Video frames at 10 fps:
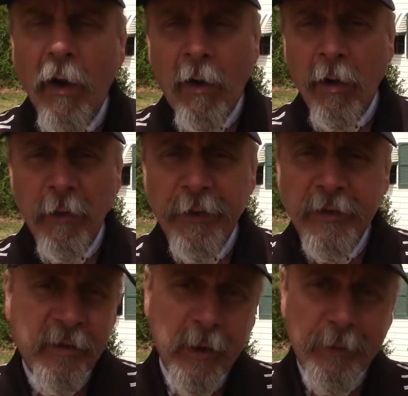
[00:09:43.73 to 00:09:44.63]
All of the
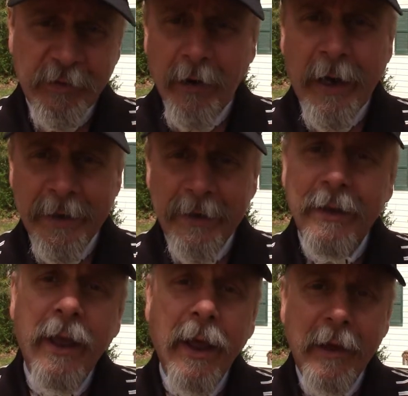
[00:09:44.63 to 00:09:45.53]
tips that I could
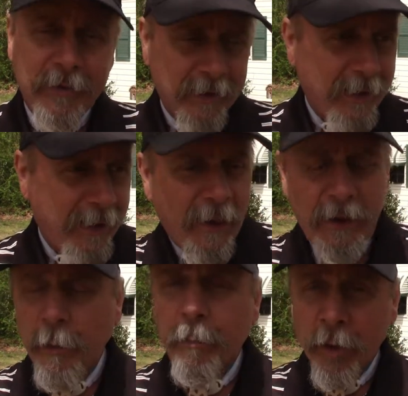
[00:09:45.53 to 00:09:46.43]
get
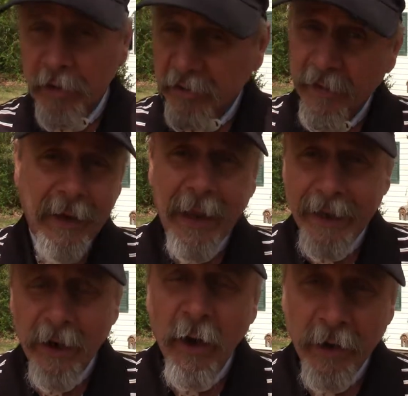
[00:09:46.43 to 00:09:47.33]
in person
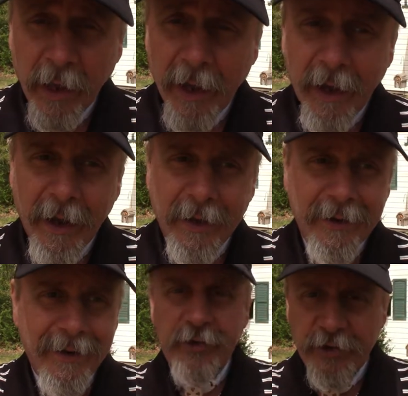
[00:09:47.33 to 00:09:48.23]
and online,
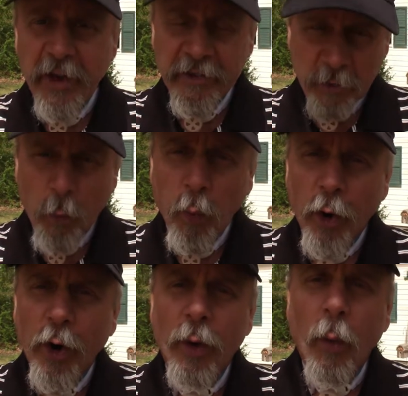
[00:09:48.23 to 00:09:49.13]
just
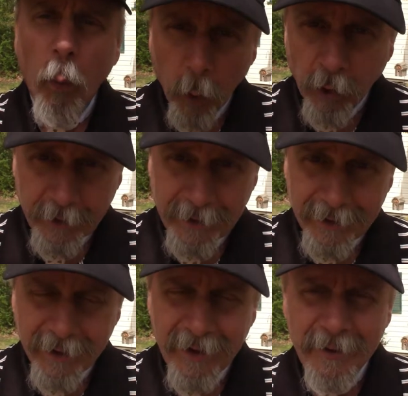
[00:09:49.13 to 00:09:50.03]
weren't
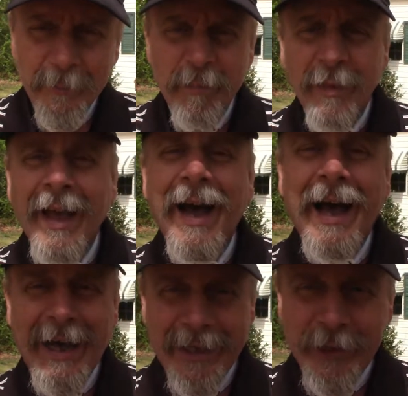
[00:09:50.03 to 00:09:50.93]
working.
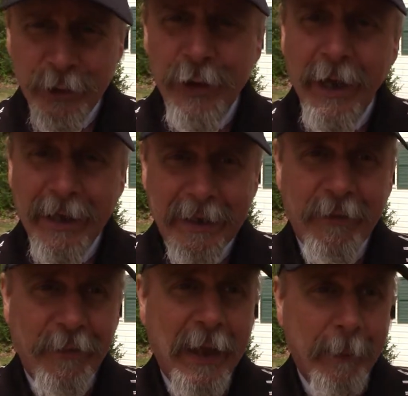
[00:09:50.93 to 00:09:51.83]
I could not
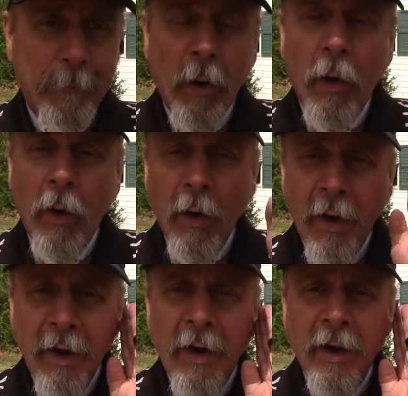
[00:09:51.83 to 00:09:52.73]
get that ball
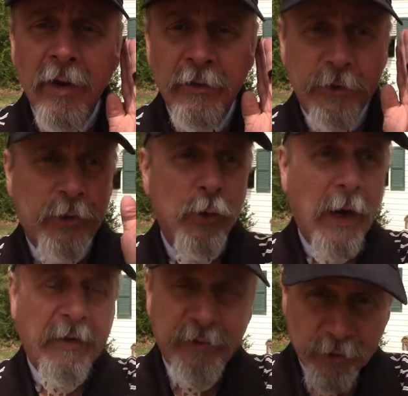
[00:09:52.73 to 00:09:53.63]
to
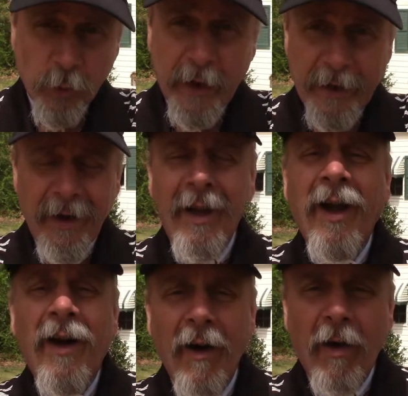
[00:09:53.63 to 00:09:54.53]
drive straight
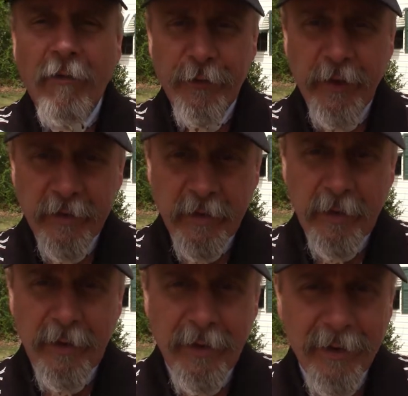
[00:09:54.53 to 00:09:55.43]
off of the
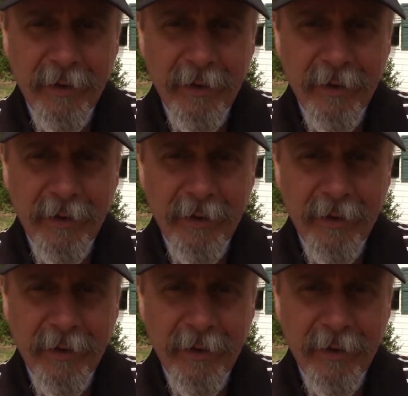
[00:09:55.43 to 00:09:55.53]
tee.